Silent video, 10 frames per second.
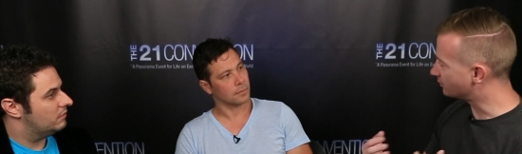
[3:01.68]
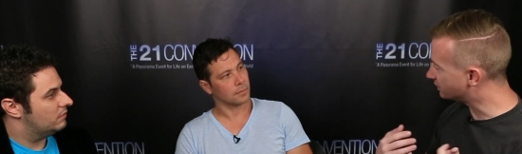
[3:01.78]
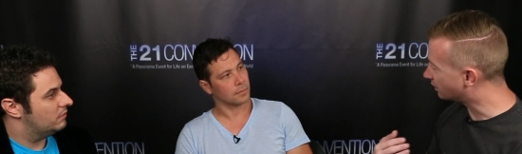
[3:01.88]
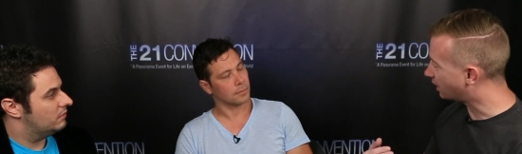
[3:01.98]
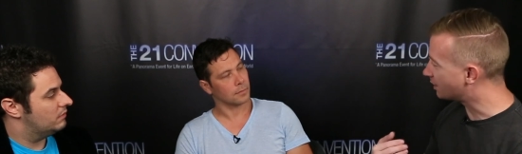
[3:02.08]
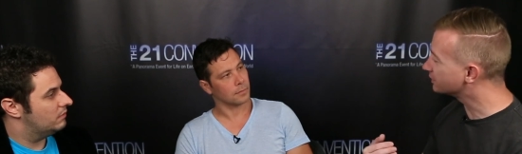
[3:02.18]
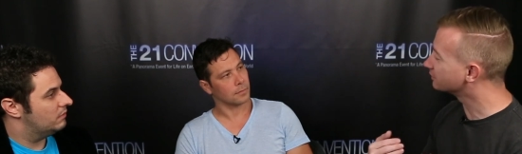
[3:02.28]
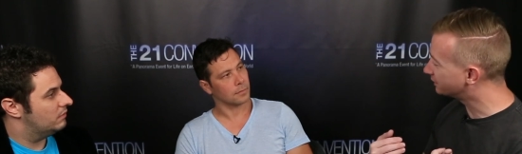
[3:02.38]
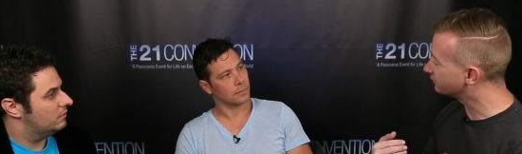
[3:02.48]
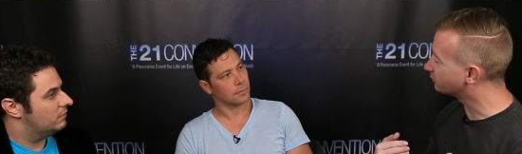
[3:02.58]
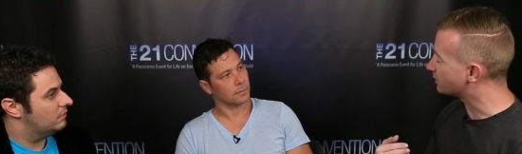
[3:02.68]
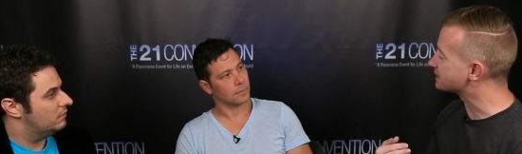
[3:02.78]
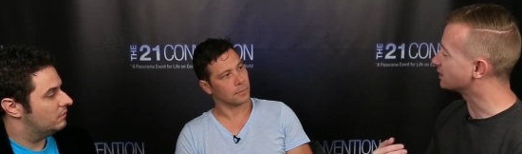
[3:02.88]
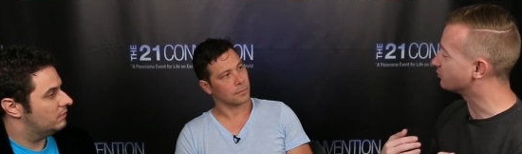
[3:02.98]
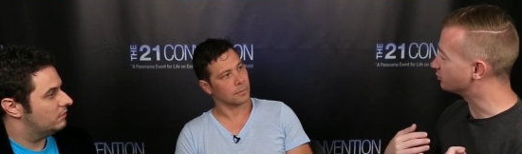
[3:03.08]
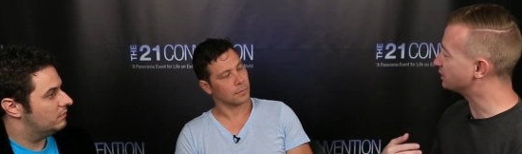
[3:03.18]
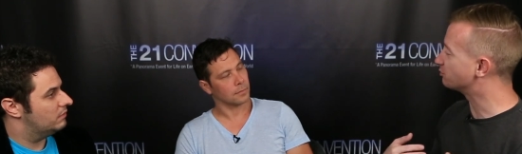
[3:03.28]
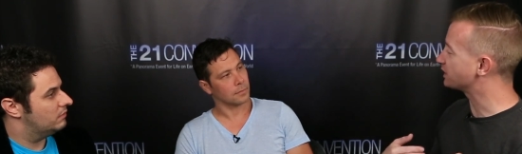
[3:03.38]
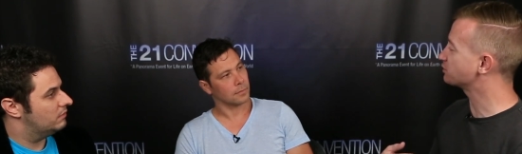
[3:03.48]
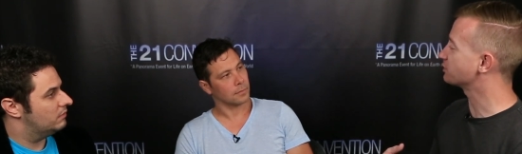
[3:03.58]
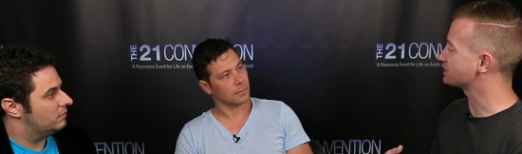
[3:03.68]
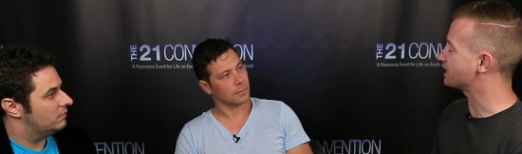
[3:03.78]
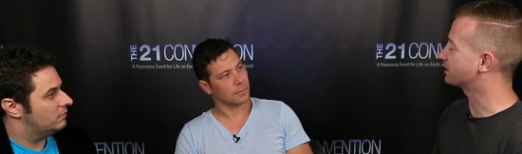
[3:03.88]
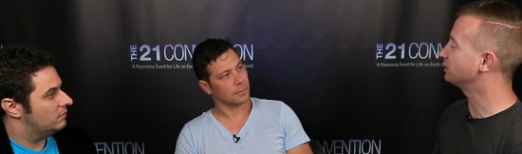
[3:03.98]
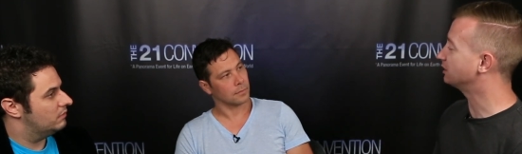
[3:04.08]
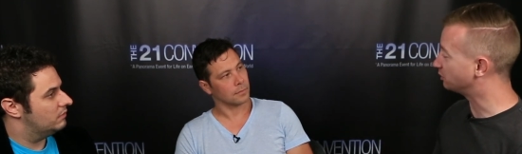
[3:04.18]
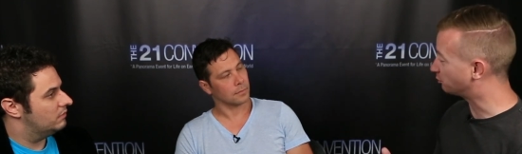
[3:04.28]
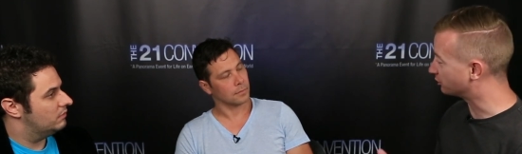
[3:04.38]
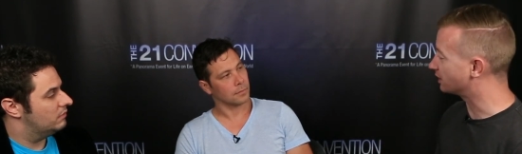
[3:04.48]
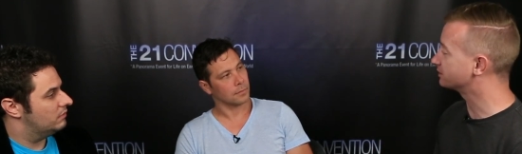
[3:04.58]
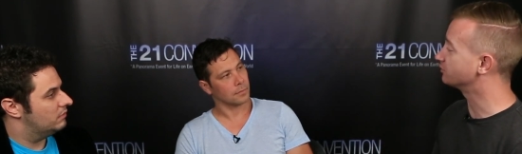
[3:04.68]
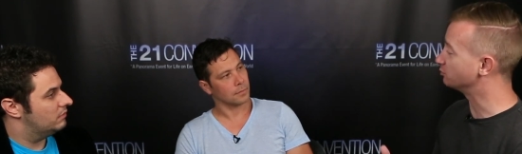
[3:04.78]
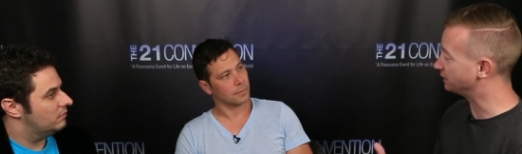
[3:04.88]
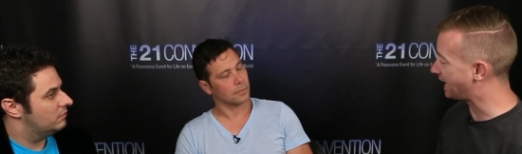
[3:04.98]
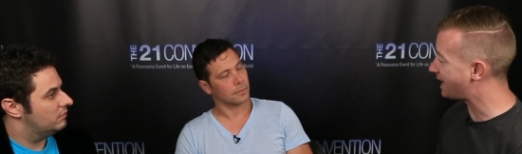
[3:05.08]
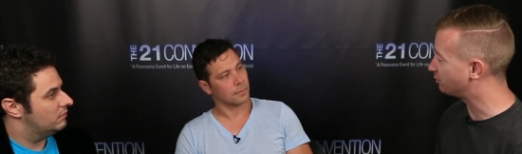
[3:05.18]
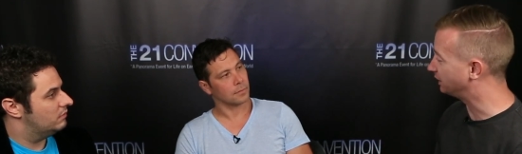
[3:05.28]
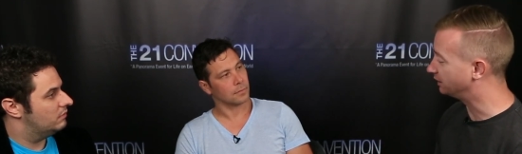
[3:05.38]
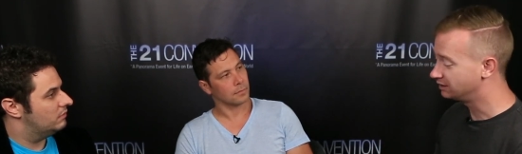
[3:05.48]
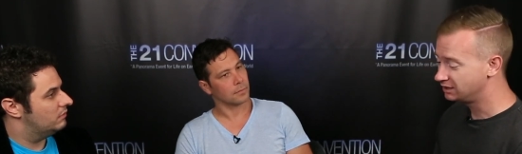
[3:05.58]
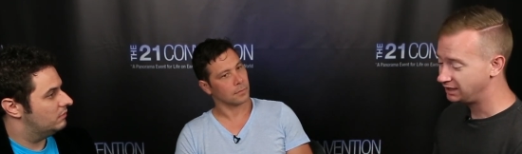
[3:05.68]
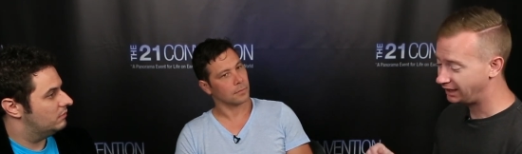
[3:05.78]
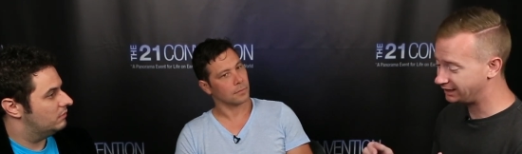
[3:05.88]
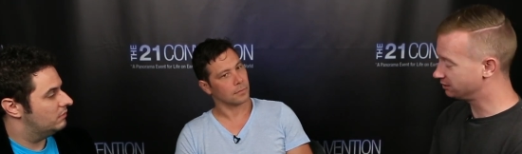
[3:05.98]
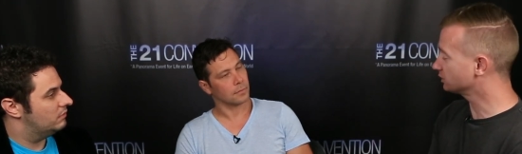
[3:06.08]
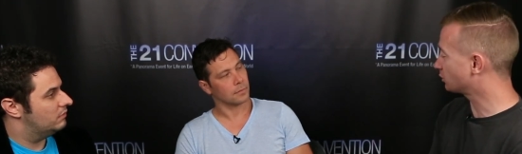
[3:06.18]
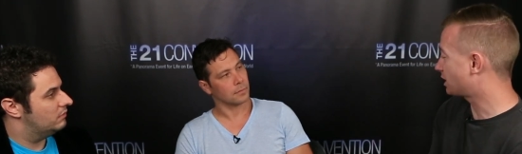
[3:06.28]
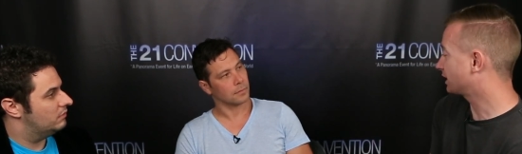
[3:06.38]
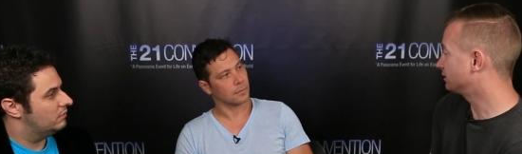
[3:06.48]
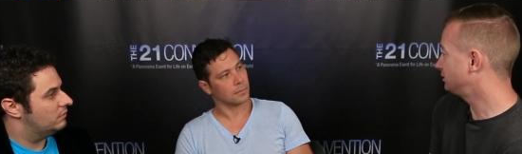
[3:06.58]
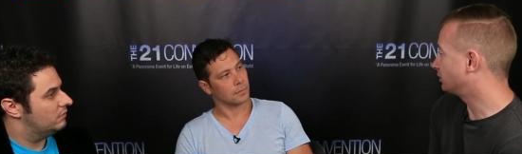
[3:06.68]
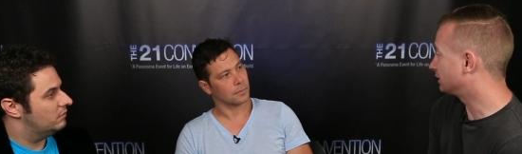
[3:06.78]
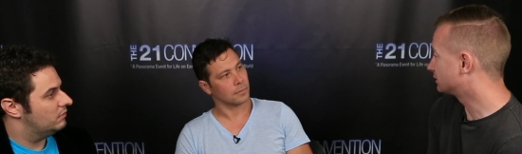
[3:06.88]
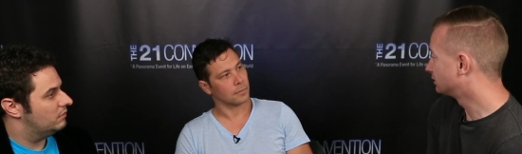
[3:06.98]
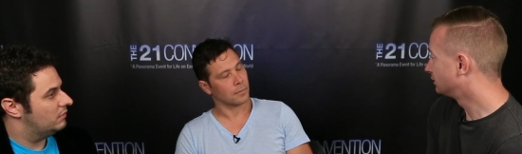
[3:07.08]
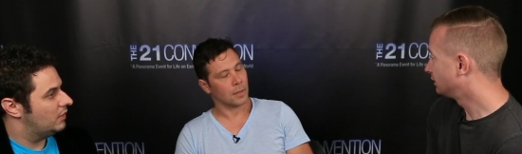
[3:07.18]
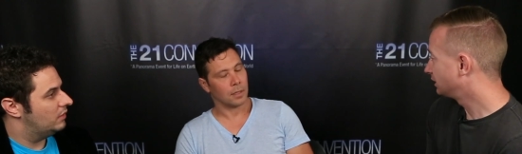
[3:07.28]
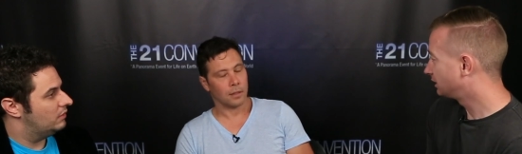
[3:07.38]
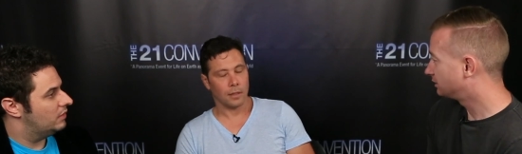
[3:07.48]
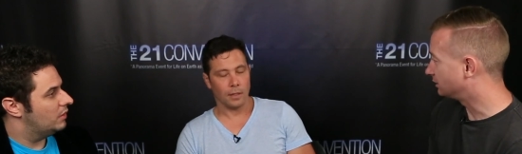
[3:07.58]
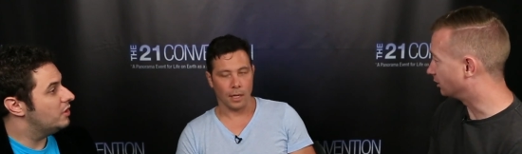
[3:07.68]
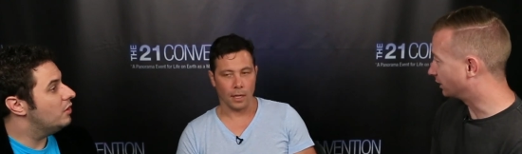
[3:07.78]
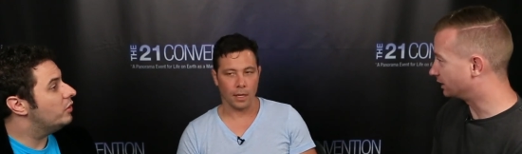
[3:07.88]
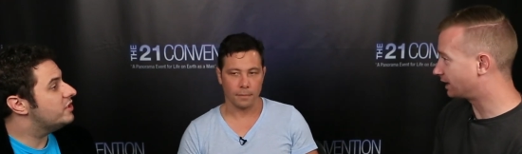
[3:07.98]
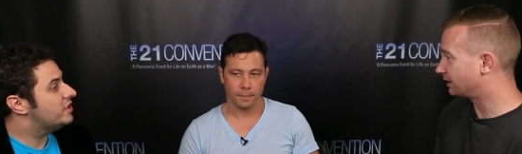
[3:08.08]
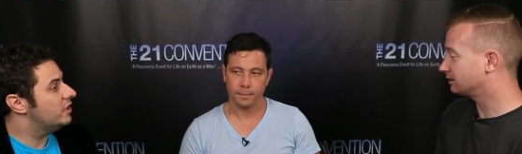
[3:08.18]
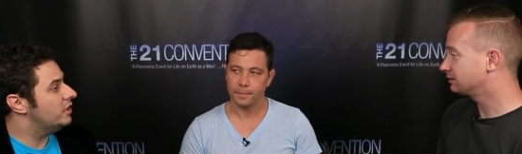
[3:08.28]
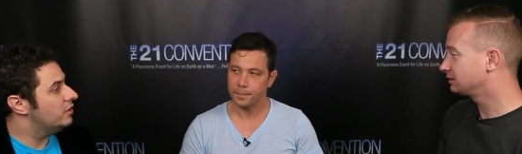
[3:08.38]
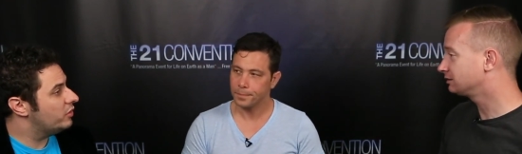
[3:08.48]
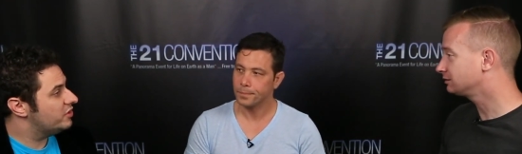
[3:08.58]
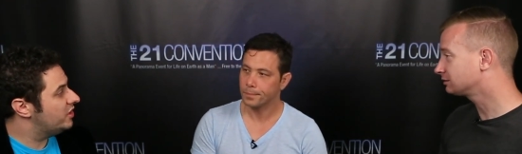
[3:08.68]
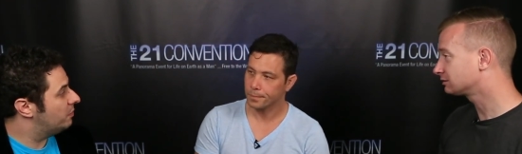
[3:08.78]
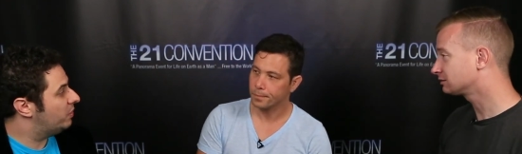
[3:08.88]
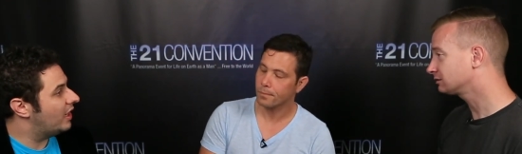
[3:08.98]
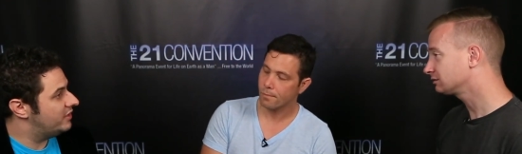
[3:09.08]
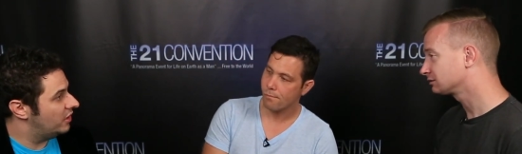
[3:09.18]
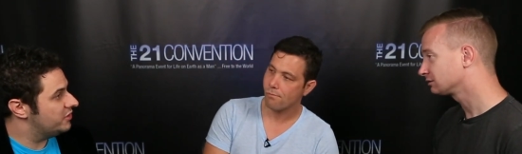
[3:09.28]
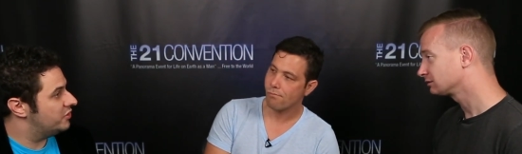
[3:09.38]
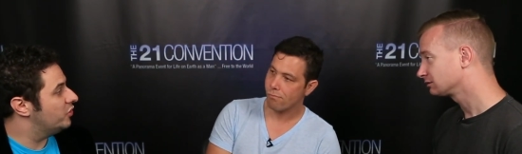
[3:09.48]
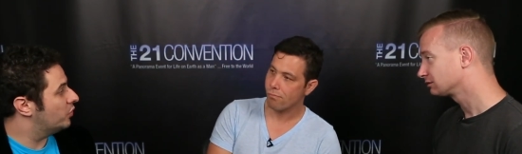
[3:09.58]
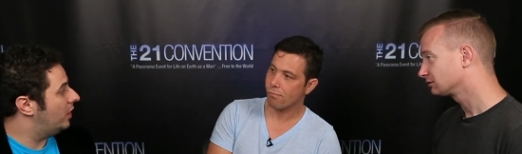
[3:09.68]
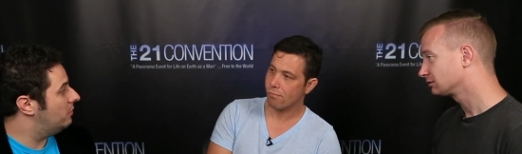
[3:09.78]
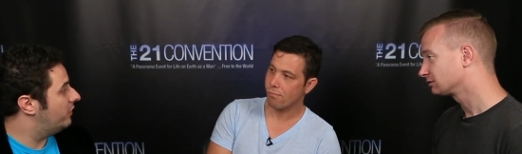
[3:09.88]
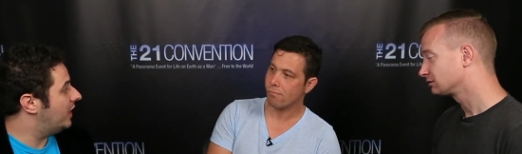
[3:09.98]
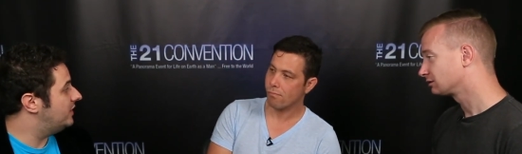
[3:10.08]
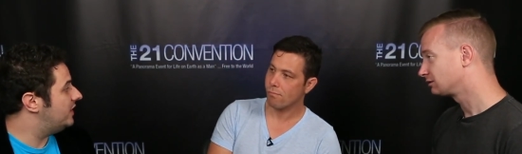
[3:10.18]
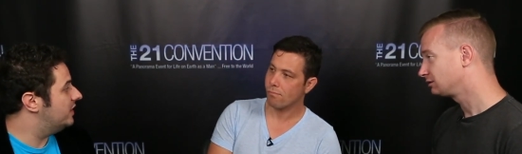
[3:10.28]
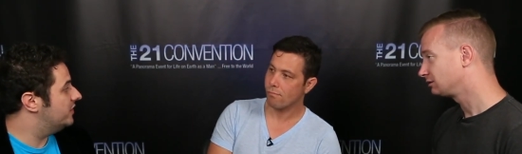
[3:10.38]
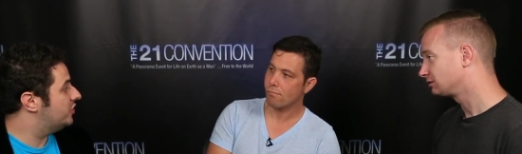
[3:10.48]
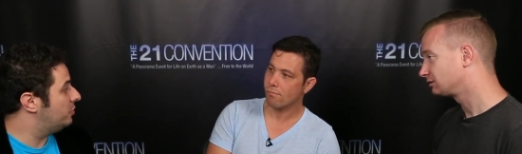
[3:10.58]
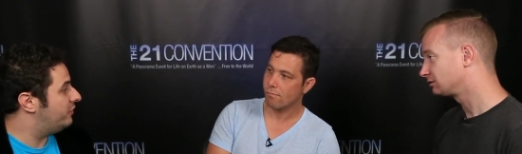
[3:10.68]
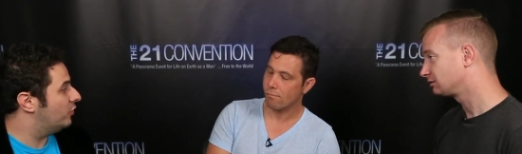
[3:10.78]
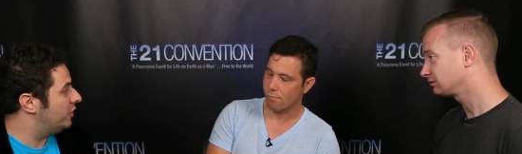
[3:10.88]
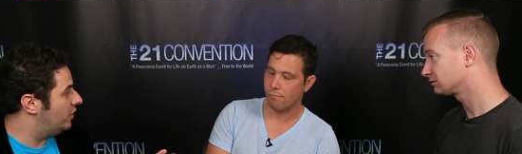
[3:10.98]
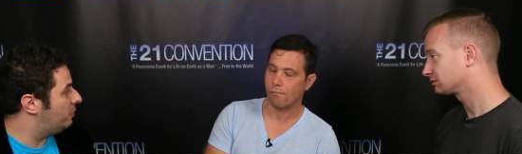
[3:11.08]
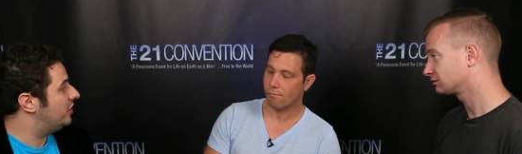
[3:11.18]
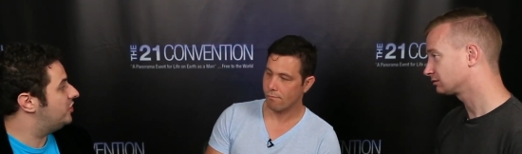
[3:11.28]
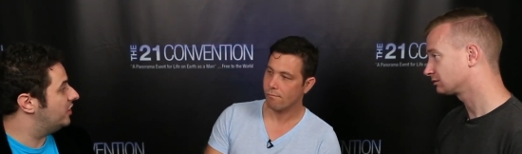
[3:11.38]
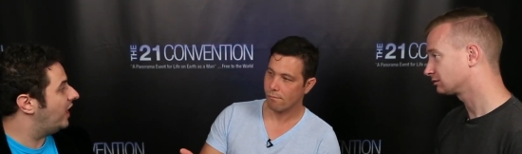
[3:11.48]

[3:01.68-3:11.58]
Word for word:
Speaker 1: I'm going to I'm going to live for myself and be the best person I can be and be productive and be happy.
Speaker 2: And here's where I can do it. You know, yeah. notice, it, notice it applies also in the realm of ideas. So before mm. you had a
Speaker 1: bunch of